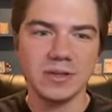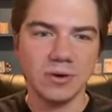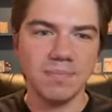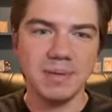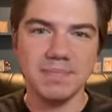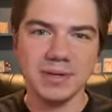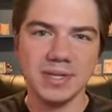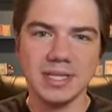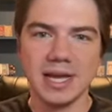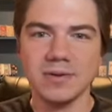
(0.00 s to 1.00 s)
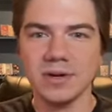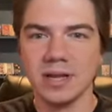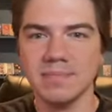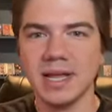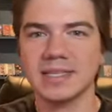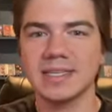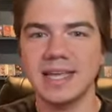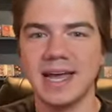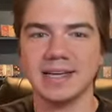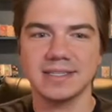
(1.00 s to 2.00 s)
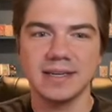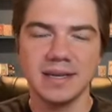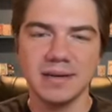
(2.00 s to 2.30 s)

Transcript: Don't be building down your unblocked attacks.